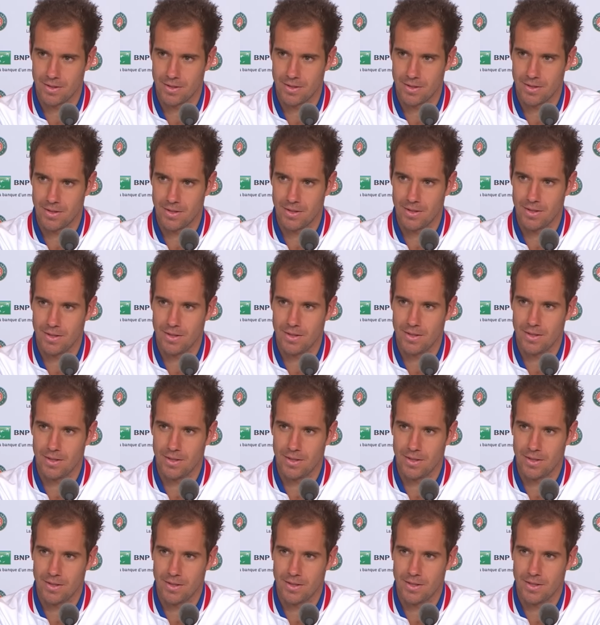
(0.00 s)

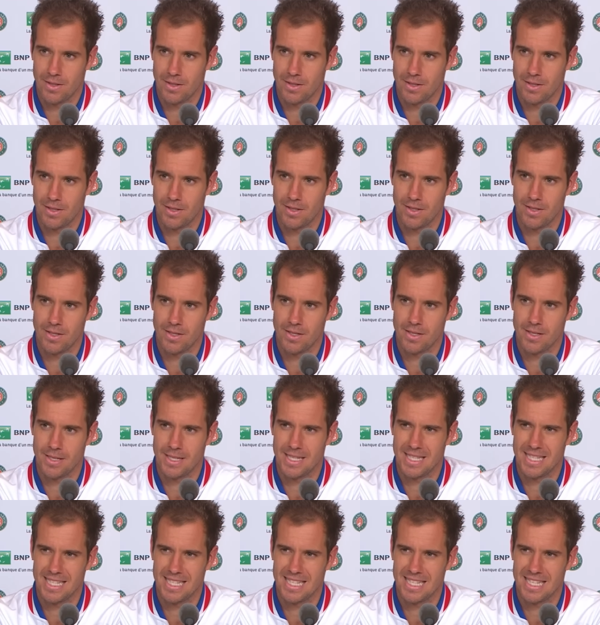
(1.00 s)

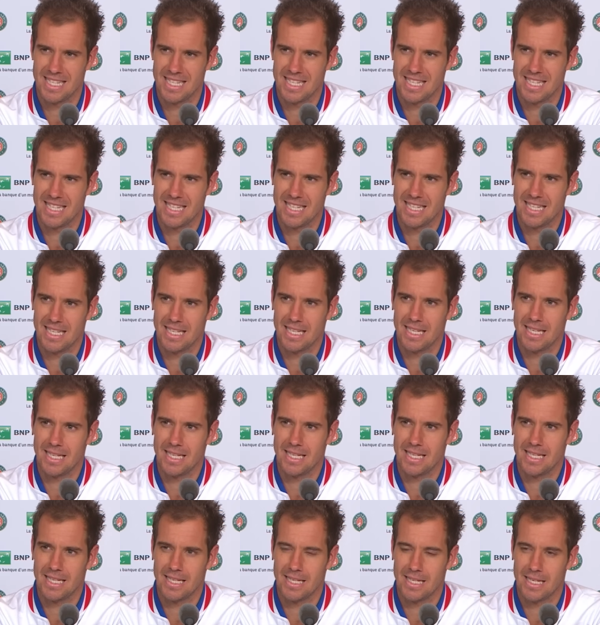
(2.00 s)

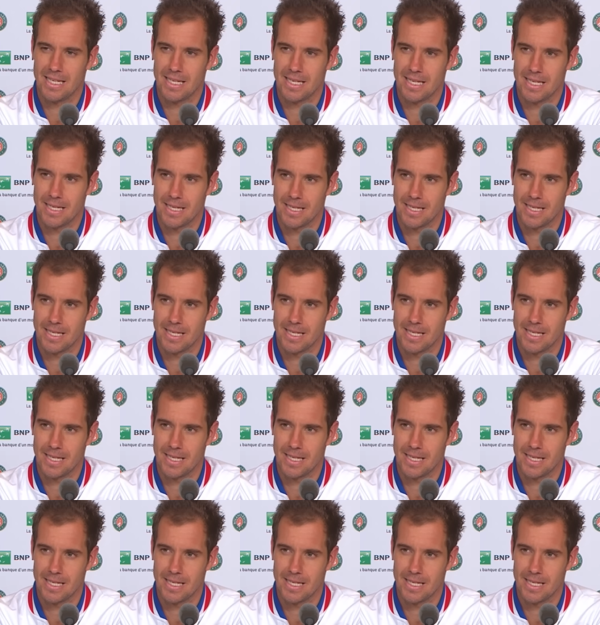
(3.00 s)
(silence)